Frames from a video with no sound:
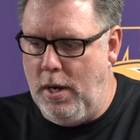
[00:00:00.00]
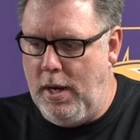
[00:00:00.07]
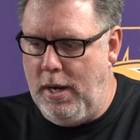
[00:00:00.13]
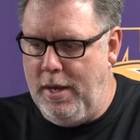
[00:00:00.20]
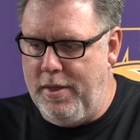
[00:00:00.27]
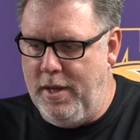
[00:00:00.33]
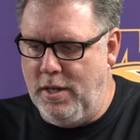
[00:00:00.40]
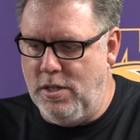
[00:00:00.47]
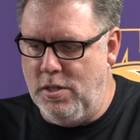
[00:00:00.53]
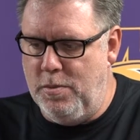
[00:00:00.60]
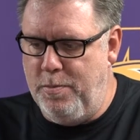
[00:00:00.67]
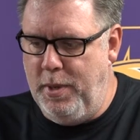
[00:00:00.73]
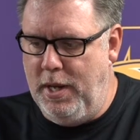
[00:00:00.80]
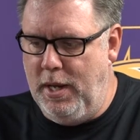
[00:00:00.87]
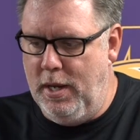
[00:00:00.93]
I think
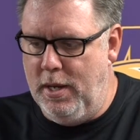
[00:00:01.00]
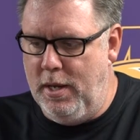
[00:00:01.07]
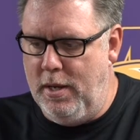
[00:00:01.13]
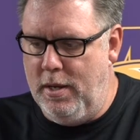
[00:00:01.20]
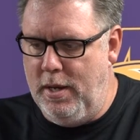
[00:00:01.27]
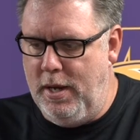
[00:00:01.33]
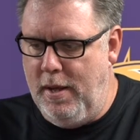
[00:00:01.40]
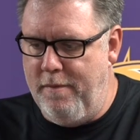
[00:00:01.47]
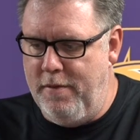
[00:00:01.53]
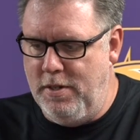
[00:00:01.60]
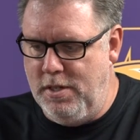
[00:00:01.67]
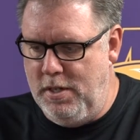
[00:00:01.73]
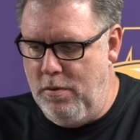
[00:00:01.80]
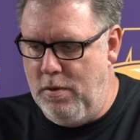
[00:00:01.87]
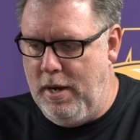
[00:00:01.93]
just being an
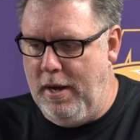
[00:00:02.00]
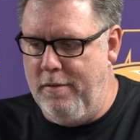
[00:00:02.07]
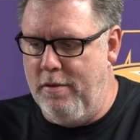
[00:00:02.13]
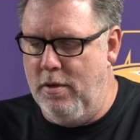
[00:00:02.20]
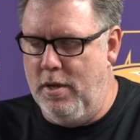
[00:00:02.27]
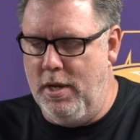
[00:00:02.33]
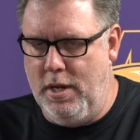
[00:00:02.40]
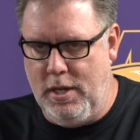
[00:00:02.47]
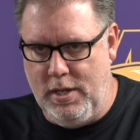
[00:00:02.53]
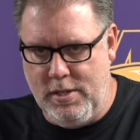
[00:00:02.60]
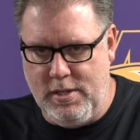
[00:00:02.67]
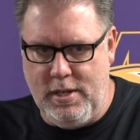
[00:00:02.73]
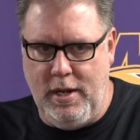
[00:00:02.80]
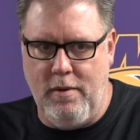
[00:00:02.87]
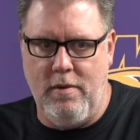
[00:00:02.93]
MVC rival and an
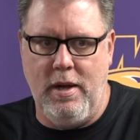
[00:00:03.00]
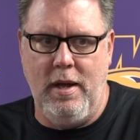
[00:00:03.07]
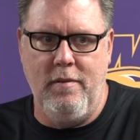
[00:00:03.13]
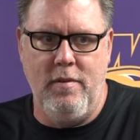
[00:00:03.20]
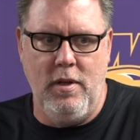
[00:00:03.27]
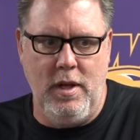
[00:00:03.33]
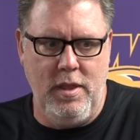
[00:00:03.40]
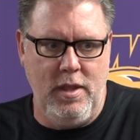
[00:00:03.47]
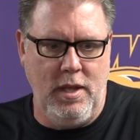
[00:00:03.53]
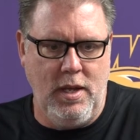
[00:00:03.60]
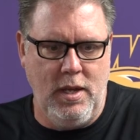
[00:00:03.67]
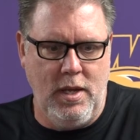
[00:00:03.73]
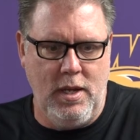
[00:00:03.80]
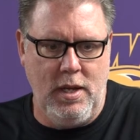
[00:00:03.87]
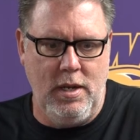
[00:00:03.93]
in-state rival, I
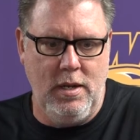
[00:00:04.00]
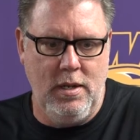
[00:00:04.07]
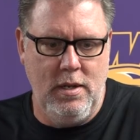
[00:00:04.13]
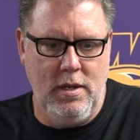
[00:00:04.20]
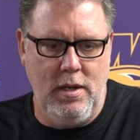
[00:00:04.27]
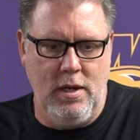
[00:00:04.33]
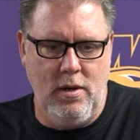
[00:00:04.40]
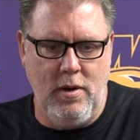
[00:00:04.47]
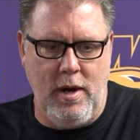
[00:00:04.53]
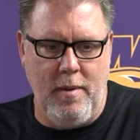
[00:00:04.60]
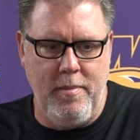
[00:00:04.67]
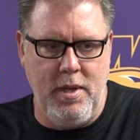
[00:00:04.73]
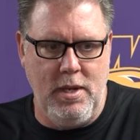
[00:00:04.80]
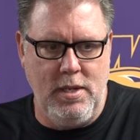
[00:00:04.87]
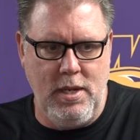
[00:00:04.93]
think you
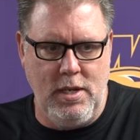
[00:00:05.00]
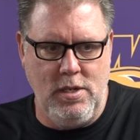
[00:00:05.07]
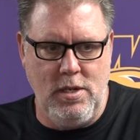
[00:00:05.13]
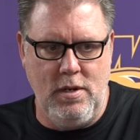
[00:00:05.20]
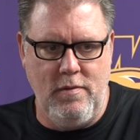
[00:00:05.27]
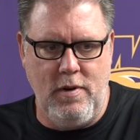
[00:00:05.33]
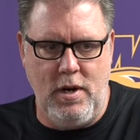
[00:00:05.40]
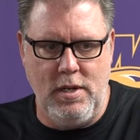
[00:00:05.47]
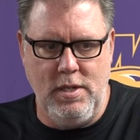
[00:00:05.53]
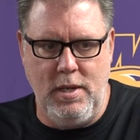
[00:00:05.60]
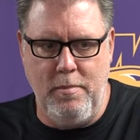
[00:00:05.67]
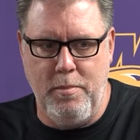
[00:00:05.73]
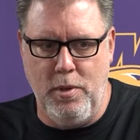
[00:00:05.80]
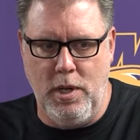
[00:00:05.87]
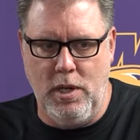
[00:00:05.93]
grab the attention of our
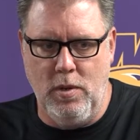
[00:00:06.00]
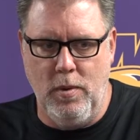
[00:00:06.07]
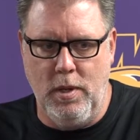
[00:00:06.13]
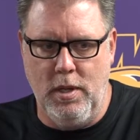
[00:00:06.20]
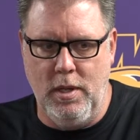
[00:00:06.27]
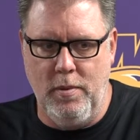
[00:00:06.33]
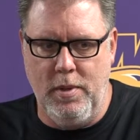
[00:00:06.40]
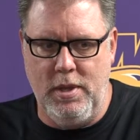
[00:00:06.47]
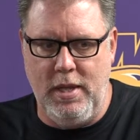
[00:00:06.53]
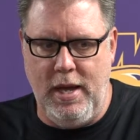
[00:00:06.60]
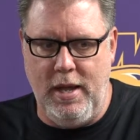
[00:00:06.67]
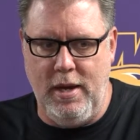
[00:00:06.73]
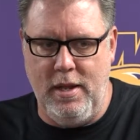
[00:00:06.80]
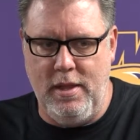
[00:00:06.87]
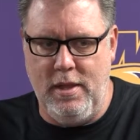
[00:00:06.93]
team pretty quickly with
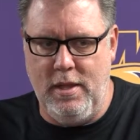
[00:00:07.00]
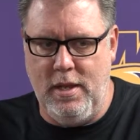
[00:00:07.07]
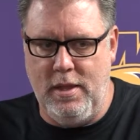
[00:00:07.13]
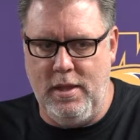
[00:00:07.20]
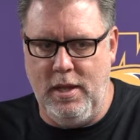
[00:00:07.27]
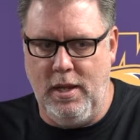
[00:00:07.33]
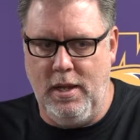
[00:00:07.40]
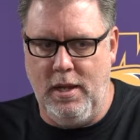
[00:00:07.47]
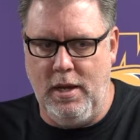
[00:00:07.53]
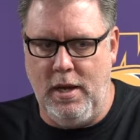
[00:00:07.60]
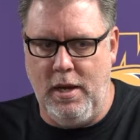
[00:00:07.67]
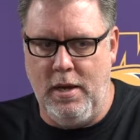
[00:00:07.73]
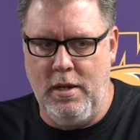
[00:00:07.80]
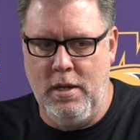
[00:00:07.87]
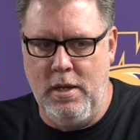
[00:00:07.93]
that. I think
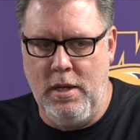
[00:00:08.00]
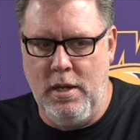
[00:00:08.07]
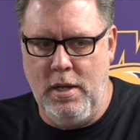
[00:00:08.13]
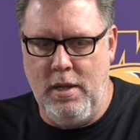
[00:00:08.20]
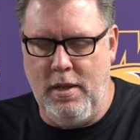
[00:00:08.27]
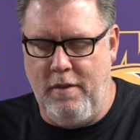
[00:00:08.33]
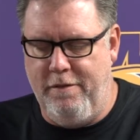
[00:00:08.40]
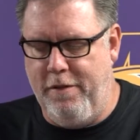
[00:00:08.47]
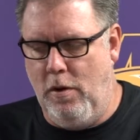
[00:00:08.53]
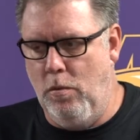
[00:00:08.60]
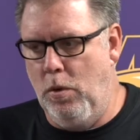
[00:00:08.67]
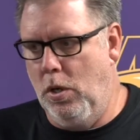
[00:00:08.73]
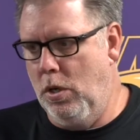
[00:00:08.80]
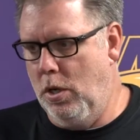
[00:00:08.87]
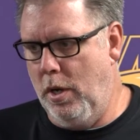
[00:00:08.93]
they felt
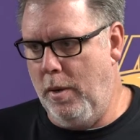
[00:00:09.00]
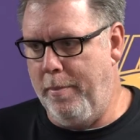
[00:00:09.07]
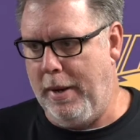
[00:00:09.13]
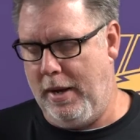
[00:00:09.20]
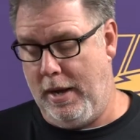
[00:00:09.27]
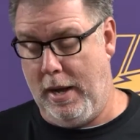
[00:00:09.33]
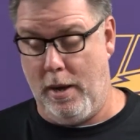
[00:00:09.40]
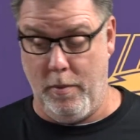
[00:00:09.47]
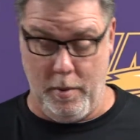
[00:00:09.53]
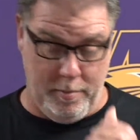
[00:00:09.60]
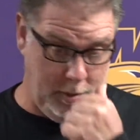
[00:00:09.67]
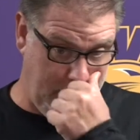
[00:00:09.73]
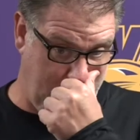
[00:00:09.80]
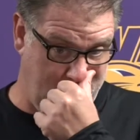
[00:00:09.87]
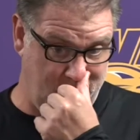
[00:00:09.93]
real good about how we
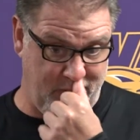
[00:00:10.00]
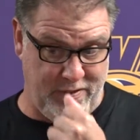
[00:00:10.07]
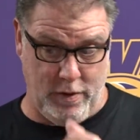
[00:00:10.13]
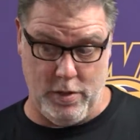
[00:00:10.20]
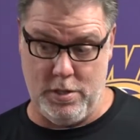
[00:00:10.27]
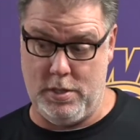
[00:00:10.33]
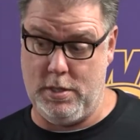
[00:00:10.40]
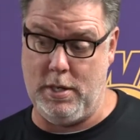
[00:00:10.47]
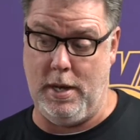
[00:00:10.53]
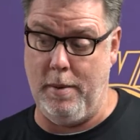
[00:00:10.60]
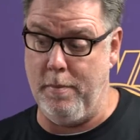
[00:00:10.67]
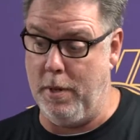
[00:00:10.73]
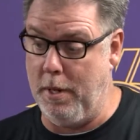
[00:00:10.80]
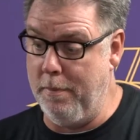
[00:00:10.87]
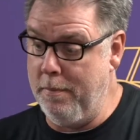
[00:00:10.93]
played the first
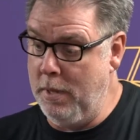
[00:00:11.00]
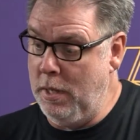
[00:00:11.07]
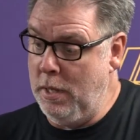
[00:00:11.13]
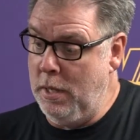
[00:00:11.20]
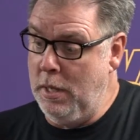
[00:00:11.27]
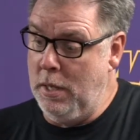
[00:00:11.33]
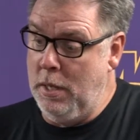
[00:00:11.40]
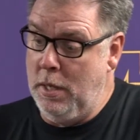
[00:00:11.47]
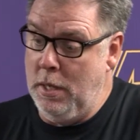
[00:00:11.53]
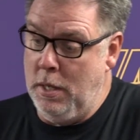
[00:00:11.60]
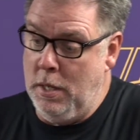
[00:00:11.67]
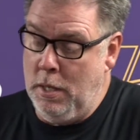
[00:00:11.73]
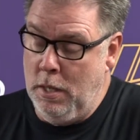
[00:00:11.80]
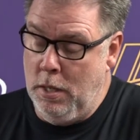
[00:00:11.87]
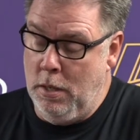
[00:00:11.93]
time we
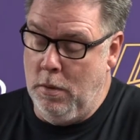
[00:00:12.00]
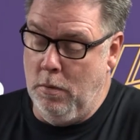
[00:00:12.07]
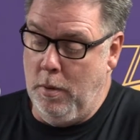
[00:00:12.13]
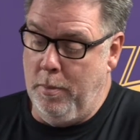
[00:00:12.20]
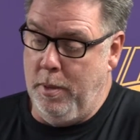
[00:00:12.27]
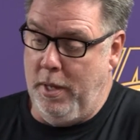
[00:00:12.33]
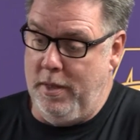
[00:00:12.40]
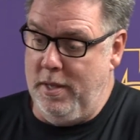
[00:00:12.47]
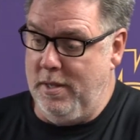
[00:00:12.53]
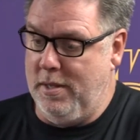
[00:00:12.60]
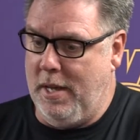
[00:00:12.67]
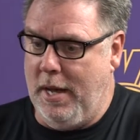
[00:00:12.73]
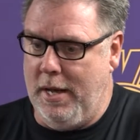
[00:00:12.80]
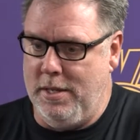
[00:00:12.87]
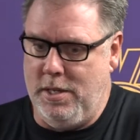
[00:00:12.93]
played these
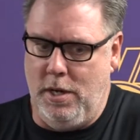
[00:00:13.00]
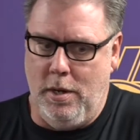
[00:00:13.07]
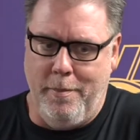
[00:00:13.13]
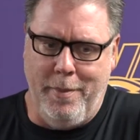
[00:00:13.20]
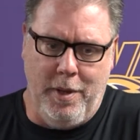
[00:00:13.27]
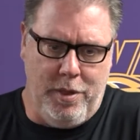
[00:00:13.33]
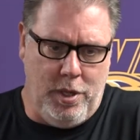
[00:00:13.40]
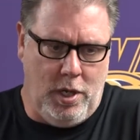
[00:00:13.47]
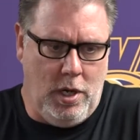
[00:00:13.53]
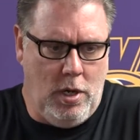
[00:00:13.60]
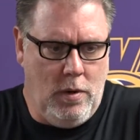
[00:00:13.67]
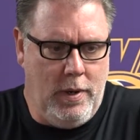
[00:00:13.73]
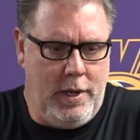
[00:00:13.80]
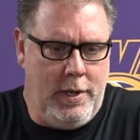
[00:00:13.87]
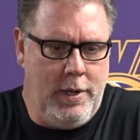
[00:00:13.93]
guys here a month
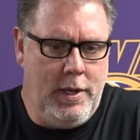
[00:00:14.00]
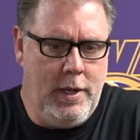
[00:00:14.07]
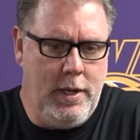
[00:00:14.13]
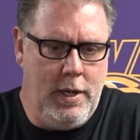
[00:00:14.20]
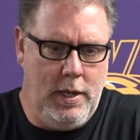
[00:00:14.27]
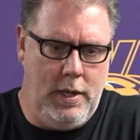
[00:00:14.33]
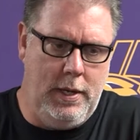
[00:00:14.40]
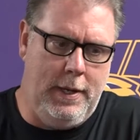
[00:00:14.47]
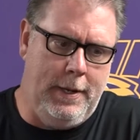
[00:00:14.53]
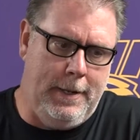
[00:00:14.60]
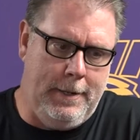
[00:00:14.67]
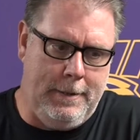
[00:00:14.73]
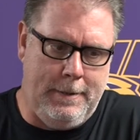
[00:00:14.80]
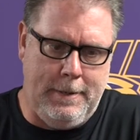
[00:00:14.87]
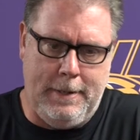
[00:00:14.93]
ago,
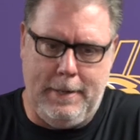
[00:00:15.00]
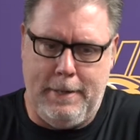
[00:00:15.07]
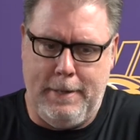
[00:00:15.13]
and